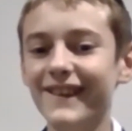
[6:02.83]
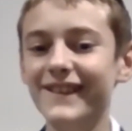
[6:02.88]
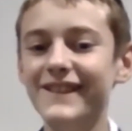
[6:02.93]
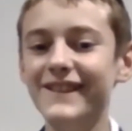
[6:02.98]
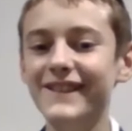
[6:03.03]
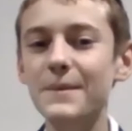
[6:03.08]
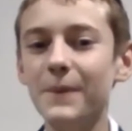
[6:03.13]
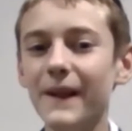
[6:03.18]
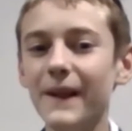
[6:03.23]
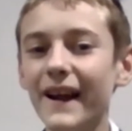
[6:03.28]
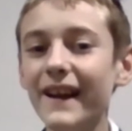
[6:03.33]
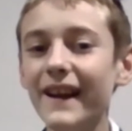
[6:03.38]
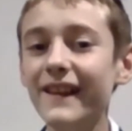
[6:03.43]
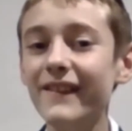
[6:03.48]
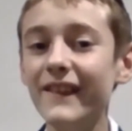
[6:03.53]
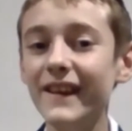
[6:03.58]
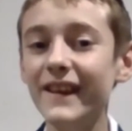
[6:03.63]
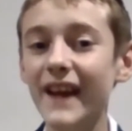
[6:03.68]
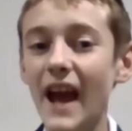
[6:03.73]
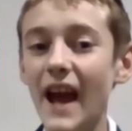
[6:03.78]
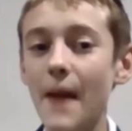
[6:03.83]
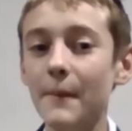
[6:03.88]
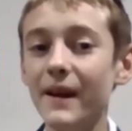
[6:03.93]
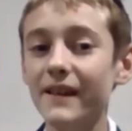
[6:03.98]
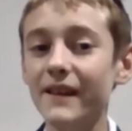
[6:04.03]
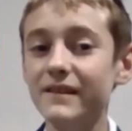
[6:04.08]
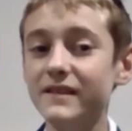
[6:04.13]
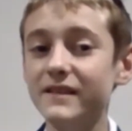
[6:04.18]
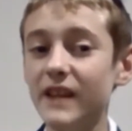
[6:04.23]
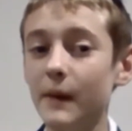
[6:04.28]
You played in the game
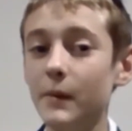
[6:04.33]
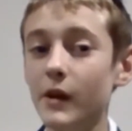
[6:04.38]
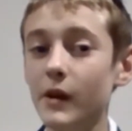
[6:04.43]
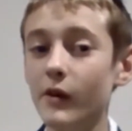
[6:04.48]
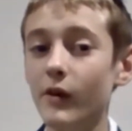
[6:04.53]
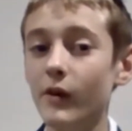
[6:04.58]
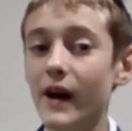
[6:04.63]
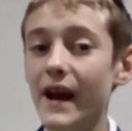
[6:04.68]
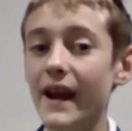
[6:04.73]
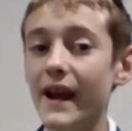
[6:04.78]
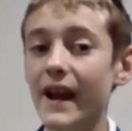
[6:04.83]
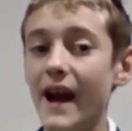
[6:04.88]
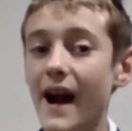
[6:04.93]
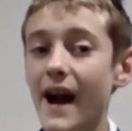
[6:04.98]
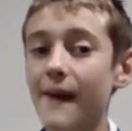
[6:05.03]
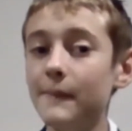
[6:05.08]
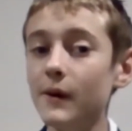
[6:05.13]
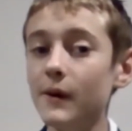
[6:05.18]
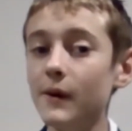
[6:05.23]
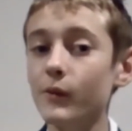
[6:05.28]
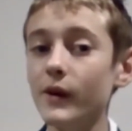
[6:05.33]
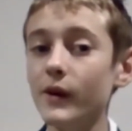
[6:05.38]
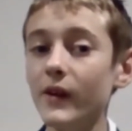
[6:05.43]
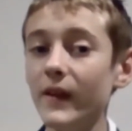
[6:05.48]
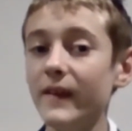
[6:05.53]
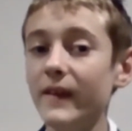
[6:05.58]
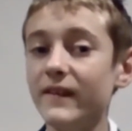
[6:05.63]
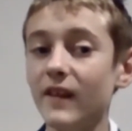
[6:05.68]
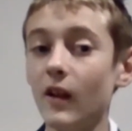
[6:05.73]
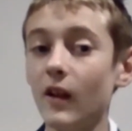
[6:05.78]
against WA and were
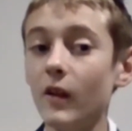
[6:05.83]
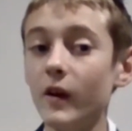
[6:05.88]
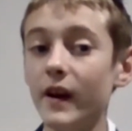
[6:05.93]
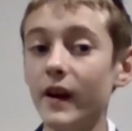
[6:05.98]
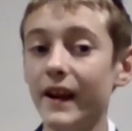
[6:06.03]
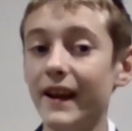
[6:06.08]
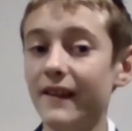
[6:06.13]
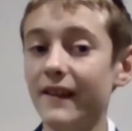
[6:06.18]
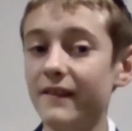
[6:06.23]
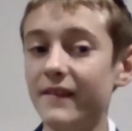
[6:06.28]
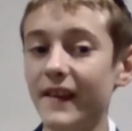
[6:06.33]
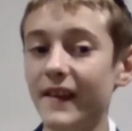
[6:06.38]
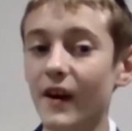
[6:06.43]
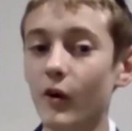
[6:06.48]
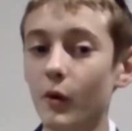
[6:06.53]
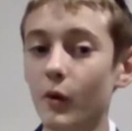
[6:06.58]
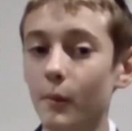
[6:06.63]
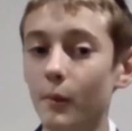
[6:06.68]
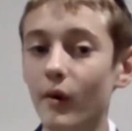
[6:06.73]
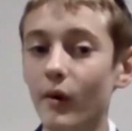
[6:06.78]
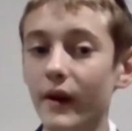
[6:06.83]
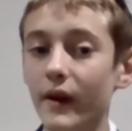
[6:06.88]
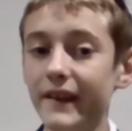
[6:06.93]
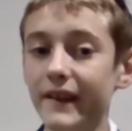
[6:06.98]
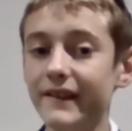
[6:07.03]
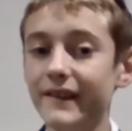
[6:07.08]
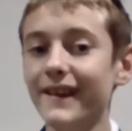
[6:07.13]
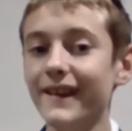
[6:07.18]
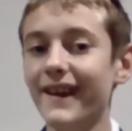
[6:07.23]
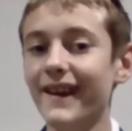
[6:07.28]
really solid against the older
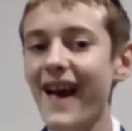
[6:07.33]
boys.